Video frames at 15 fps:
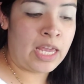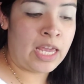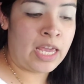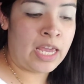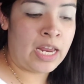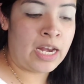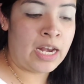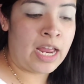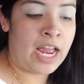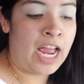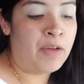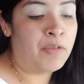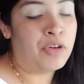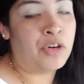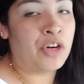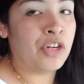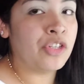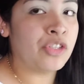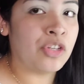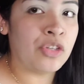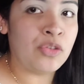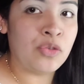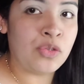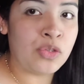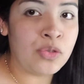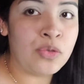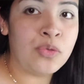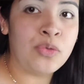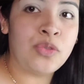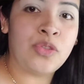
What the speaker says: and I have a crush on you too.